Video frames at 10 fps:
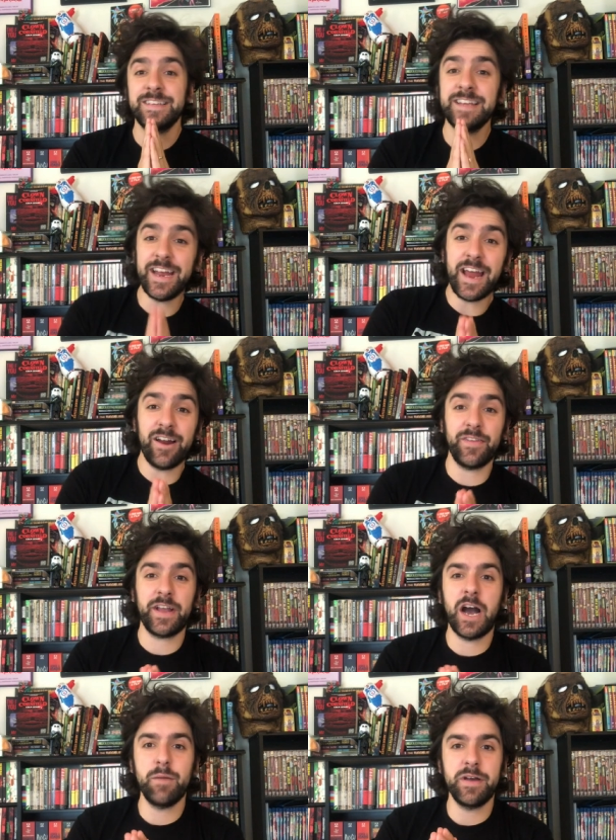Today down in the
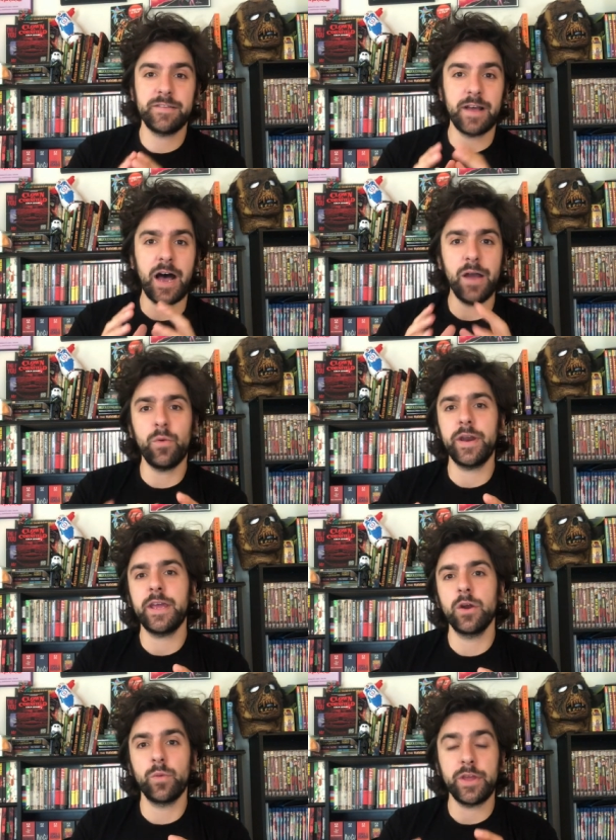comments, I want to
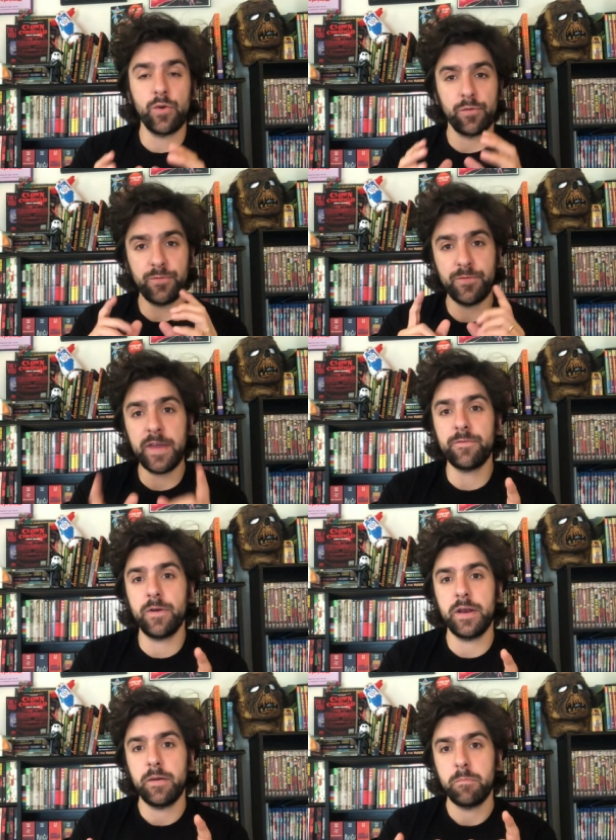hear what your
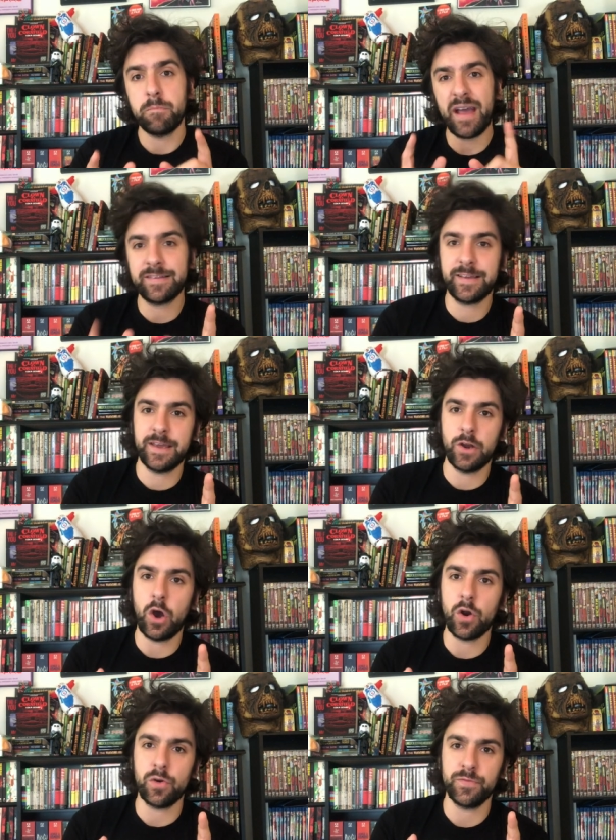favorite Mexican
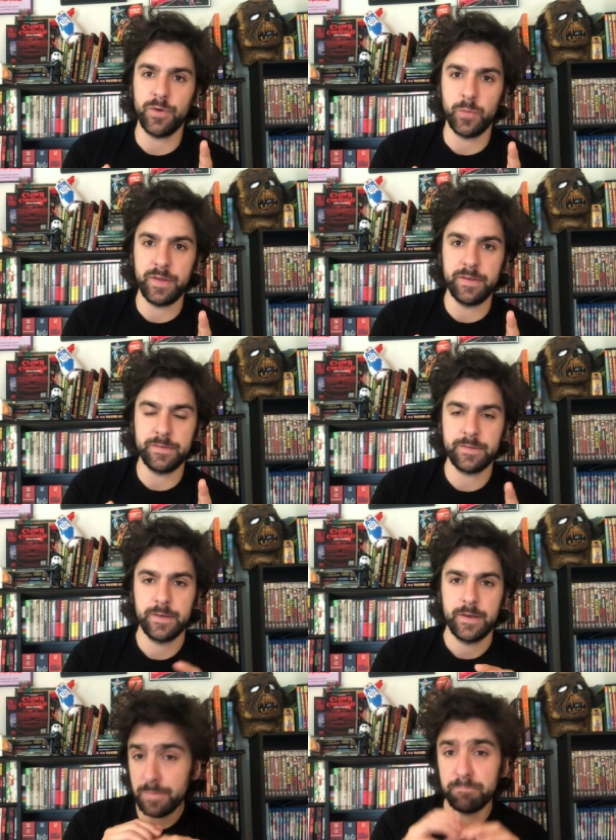horror film is.
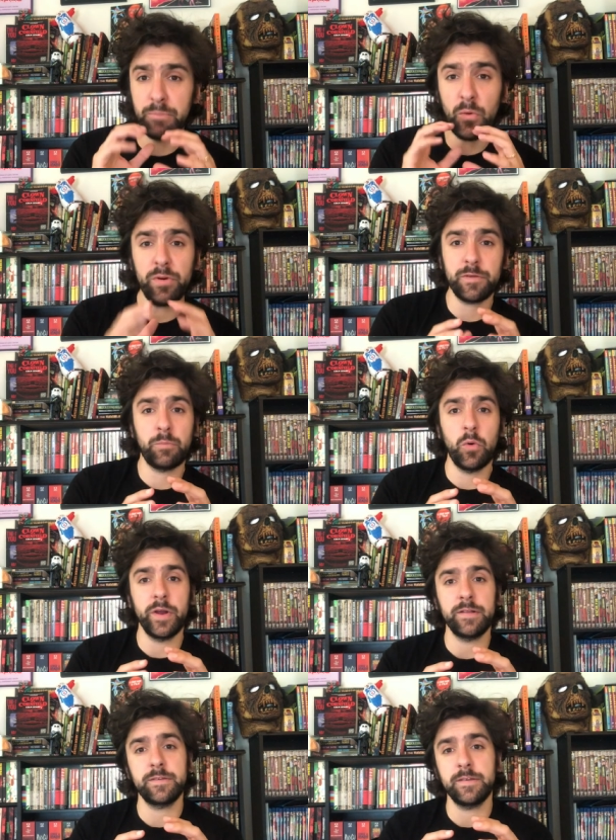Bonus
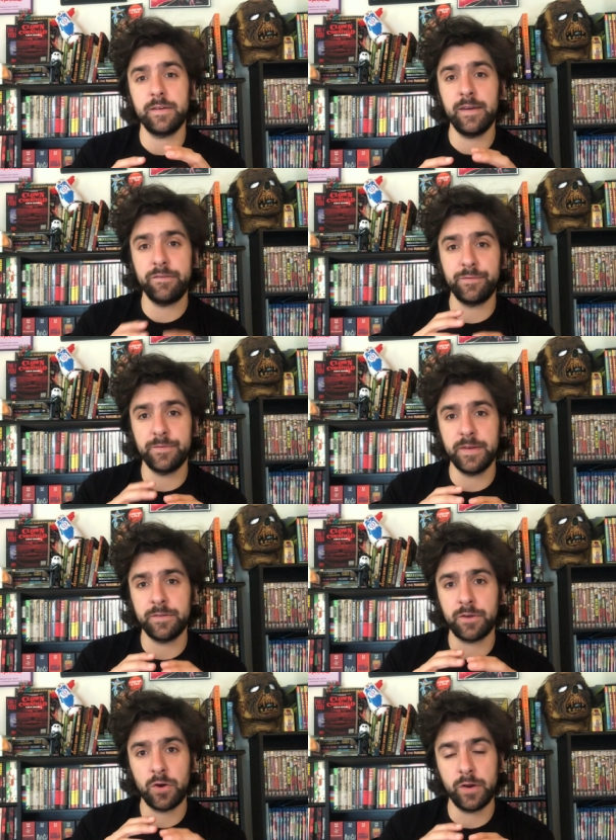points if
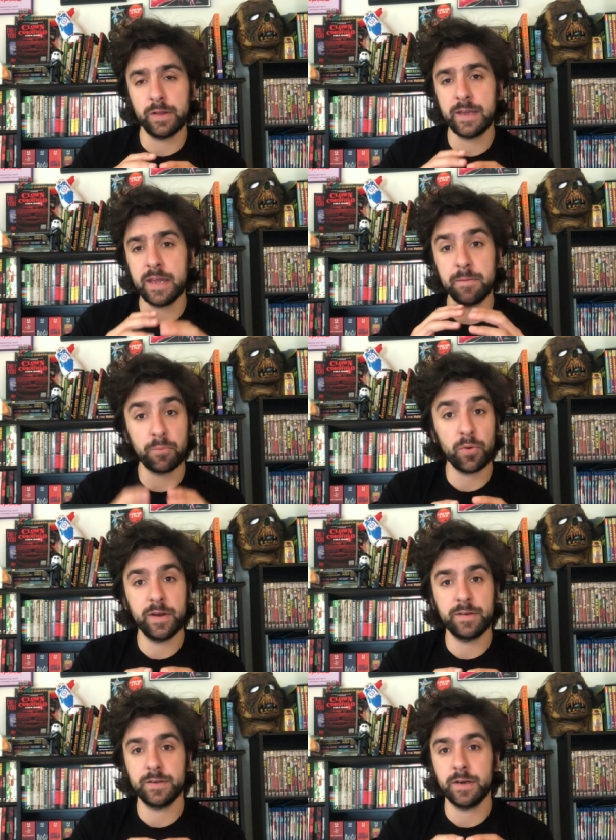it's currently in
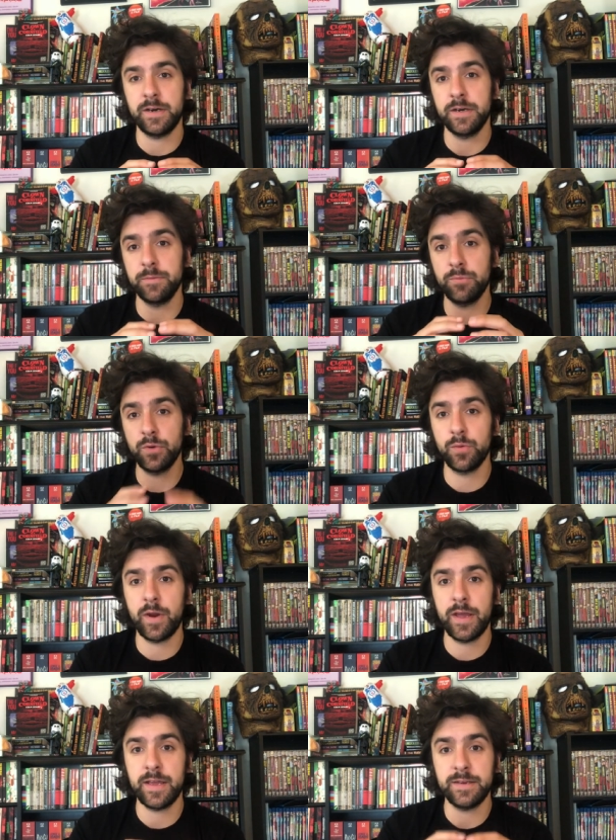print on
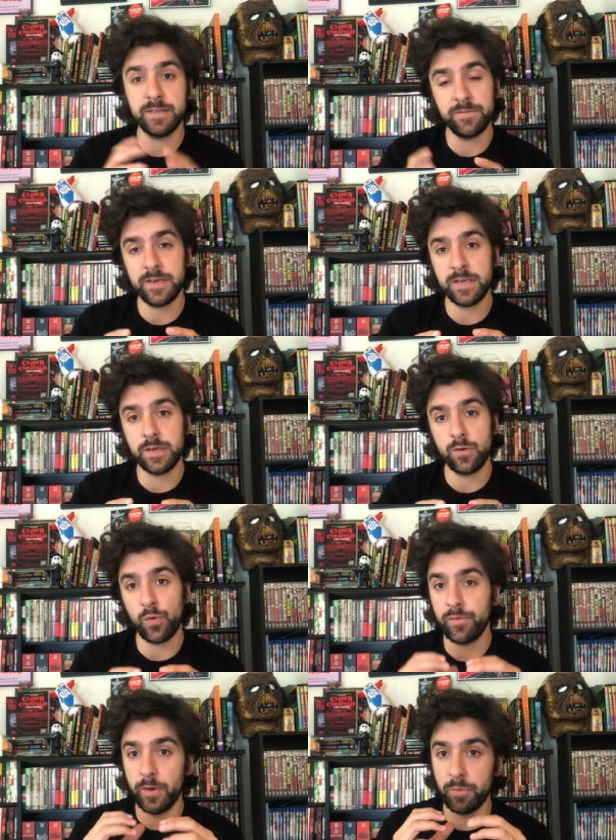Blu-ray, DVD, or
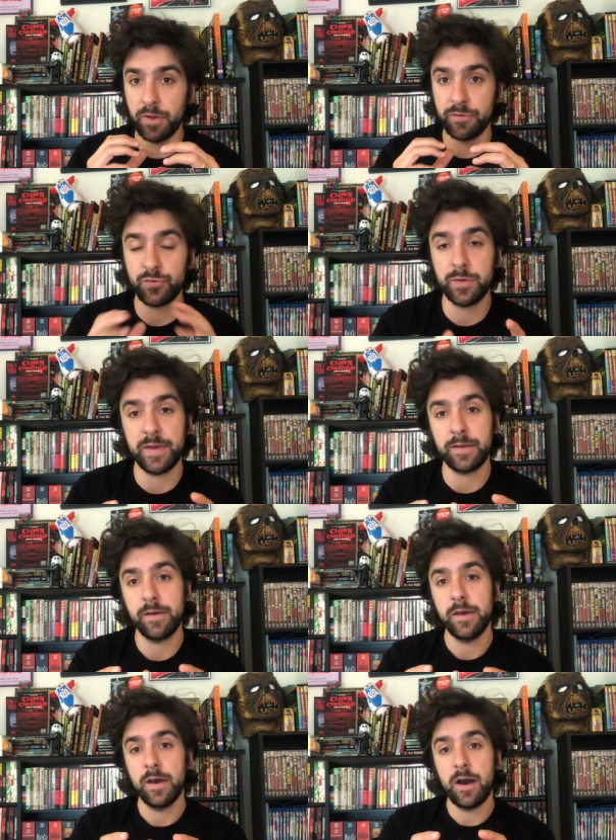available on streaming,
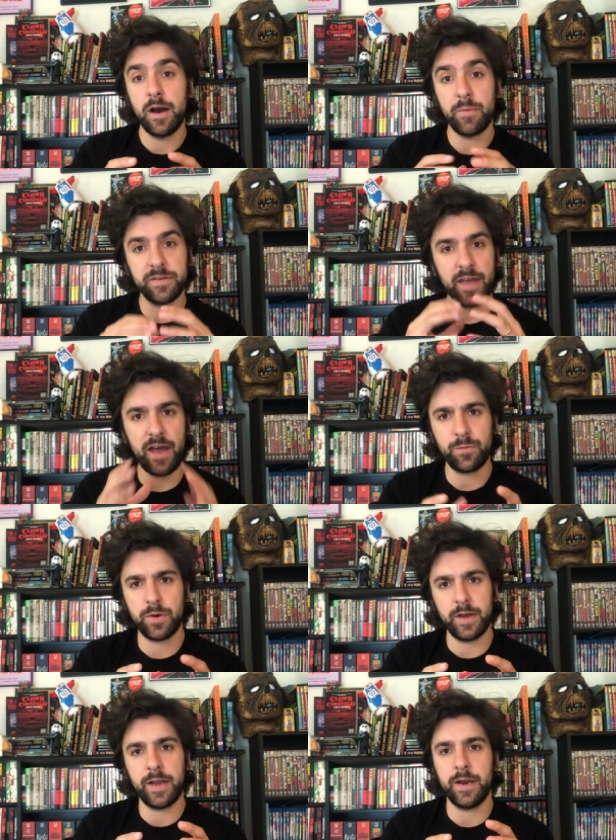uh, because as we're
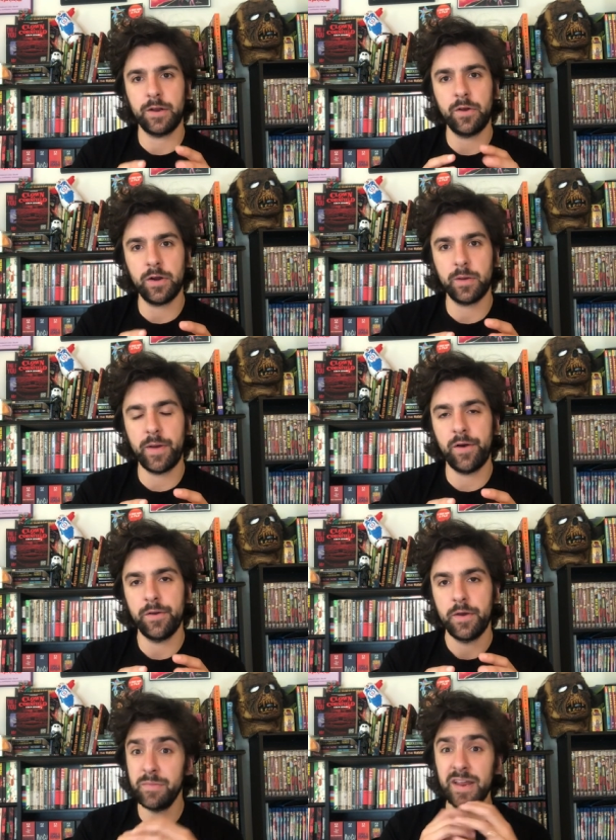going to kind of talk about,
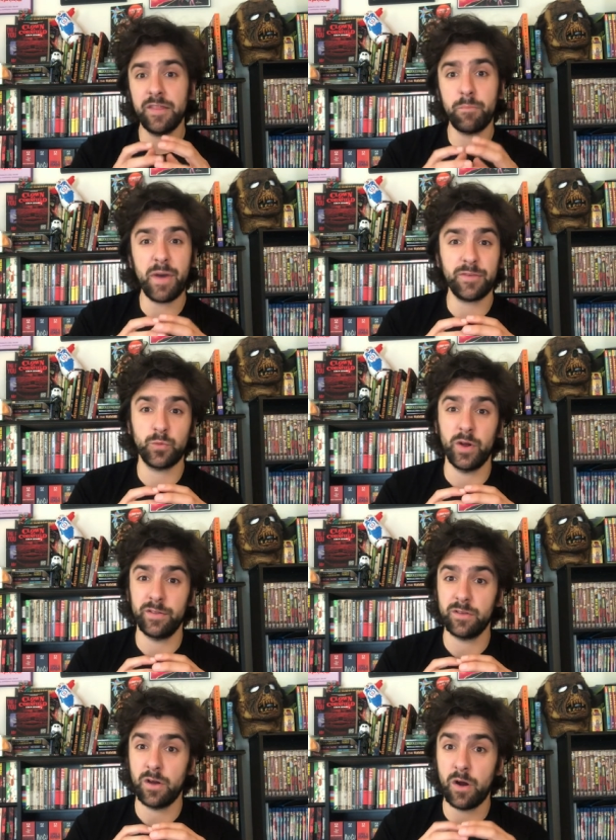many of the best
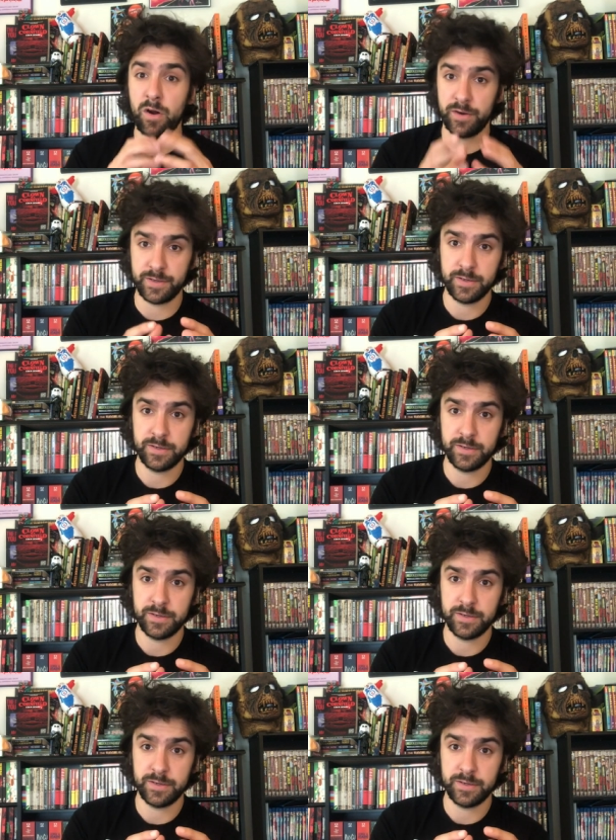ones aren't.